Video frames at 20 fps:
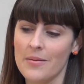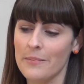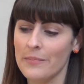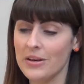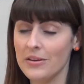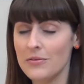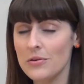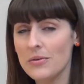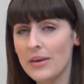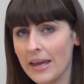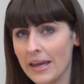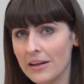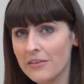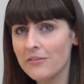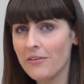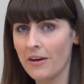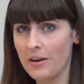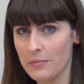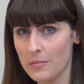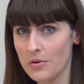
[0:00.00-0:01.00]
But if you can
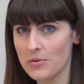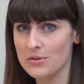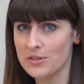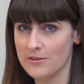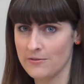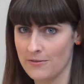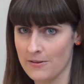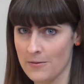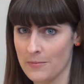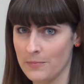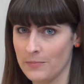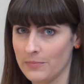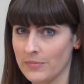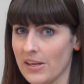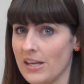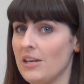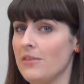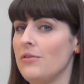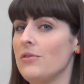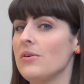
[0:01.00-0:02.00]
find most of them,
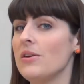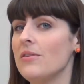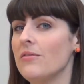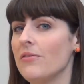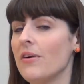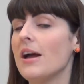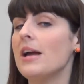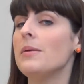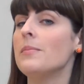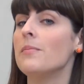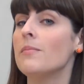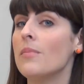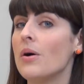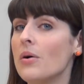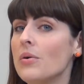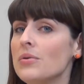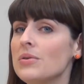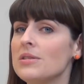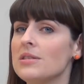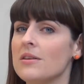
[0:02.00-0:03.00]
and if you can find
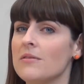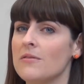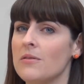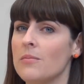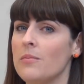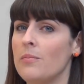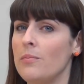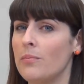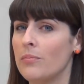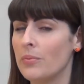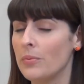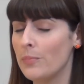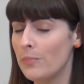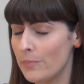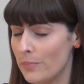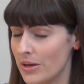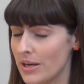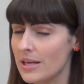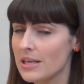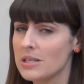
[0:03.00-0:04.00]
most of the
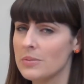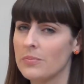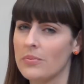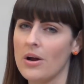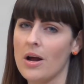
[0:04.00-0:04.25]
biggest